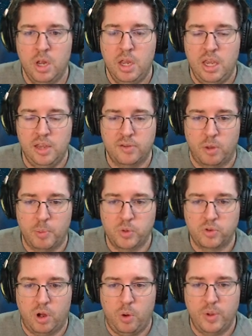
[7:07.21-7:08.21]
He's almost
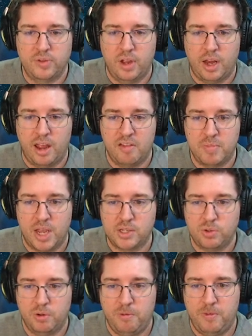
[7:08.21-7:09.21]
always going to have
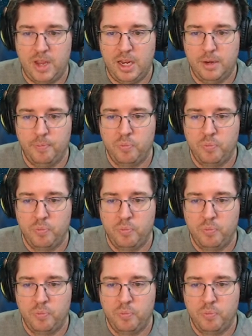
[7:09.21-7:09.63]
Master of Fate.